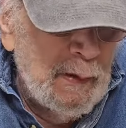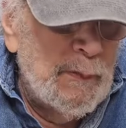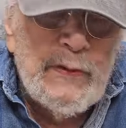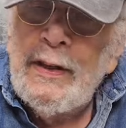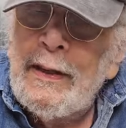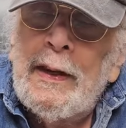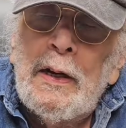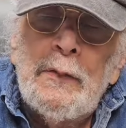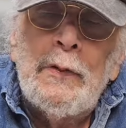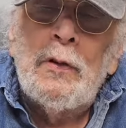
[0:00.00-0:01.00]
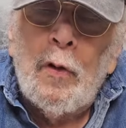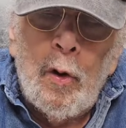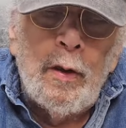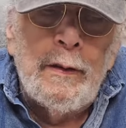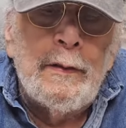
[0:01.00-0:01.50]
If you take care of it,
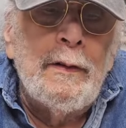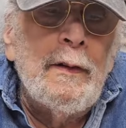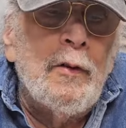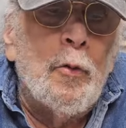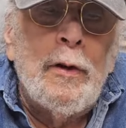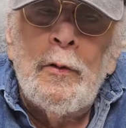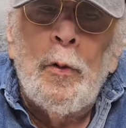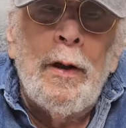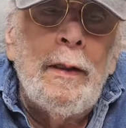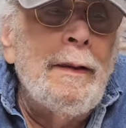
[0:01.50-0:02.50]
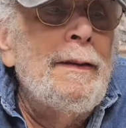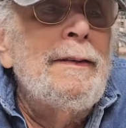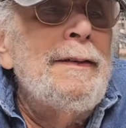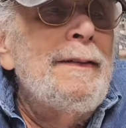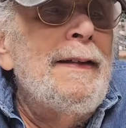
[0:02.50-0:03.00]
oil it, run it well,
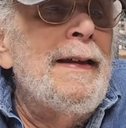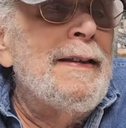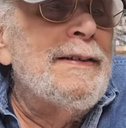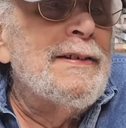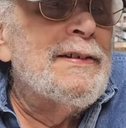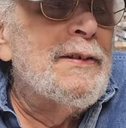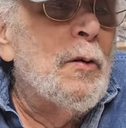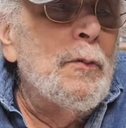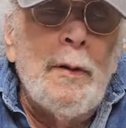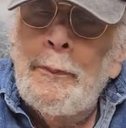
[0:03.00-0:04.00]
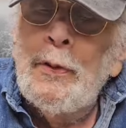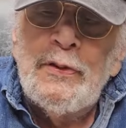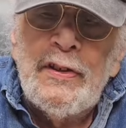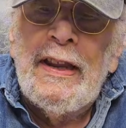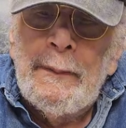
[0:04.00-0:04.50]
and just don't abuse
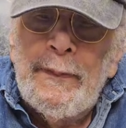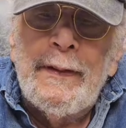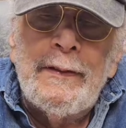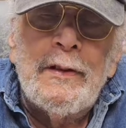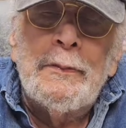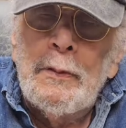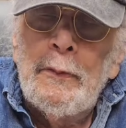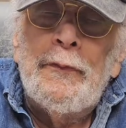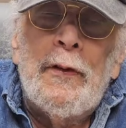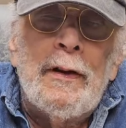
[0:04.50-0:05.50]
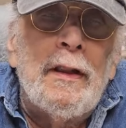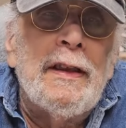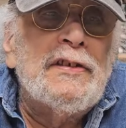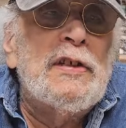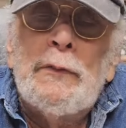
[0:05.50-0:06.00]
the damn thing, you'll be fine. It'll
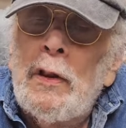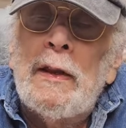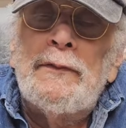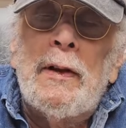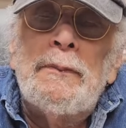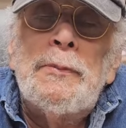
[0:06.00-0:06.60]
last several lifetimes.